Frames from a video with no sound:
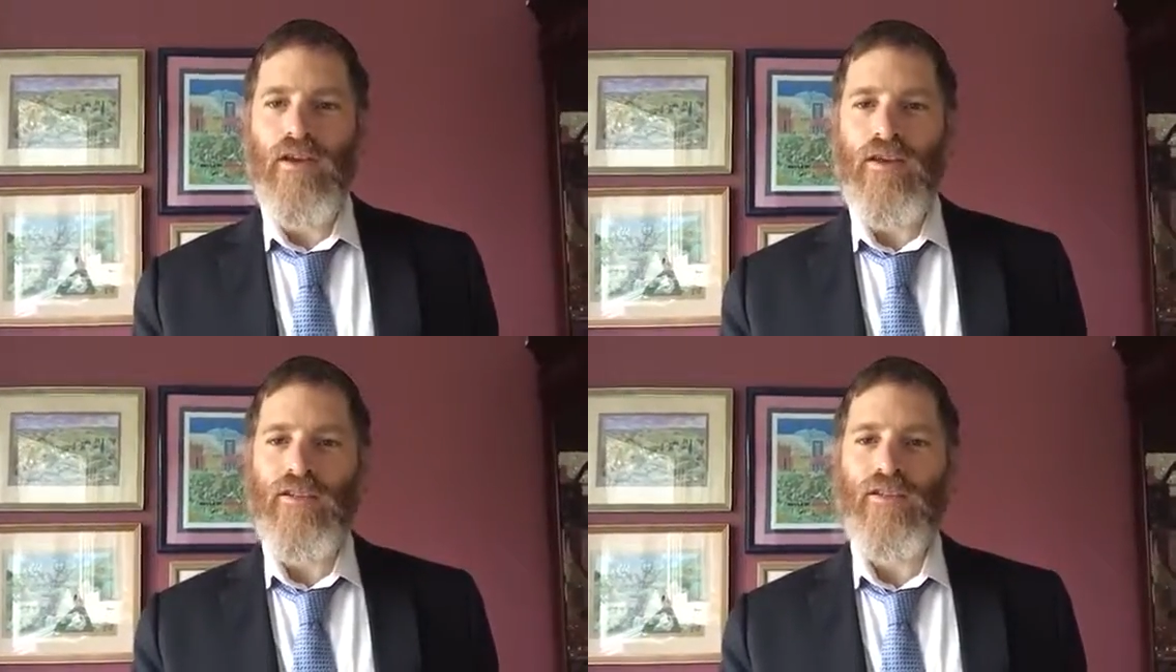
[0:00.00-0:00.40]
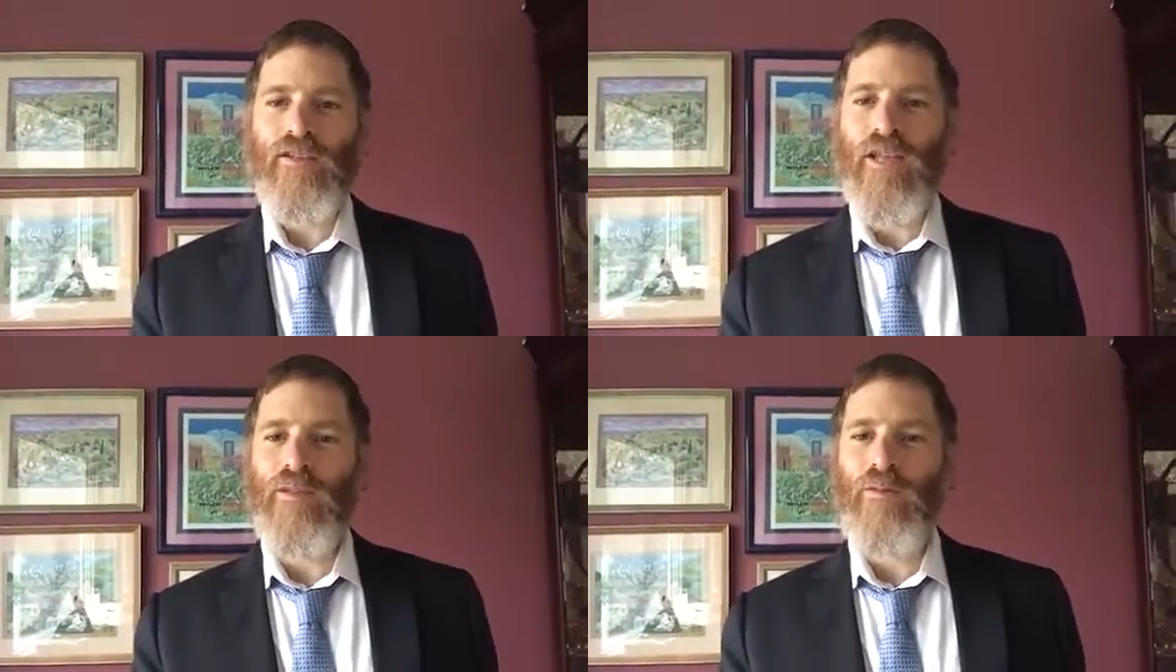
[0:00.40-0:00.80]
And it's
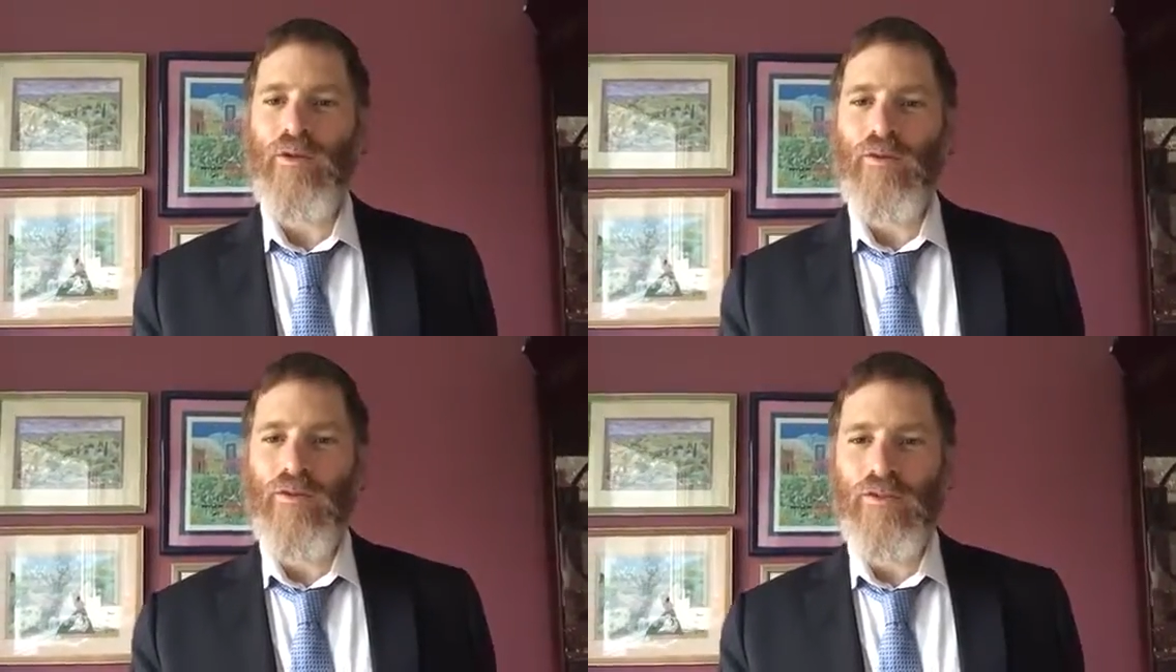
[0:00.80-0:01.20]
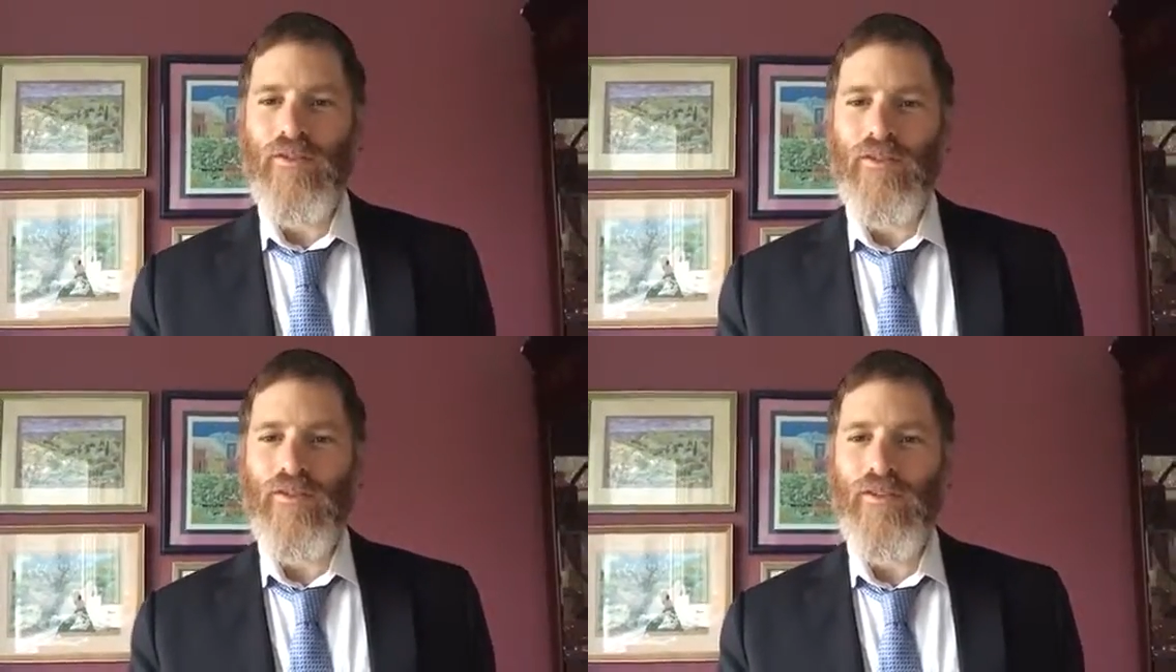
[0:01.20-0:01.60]
not by
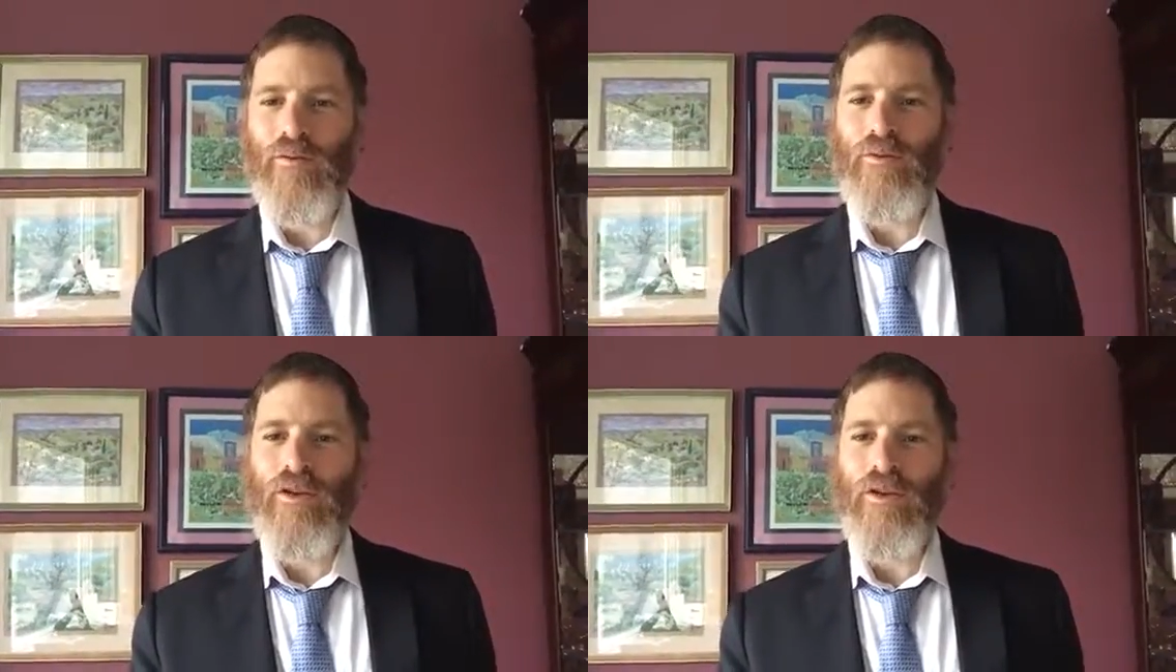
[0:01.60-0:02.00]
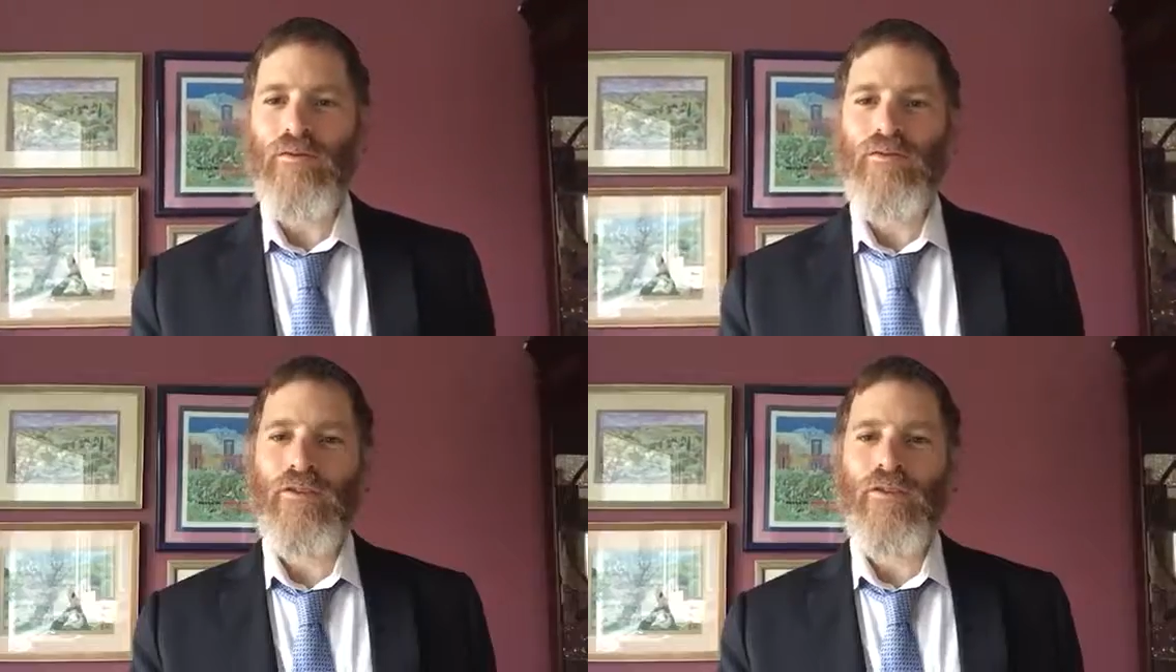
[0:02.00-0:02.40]
coincidence that we have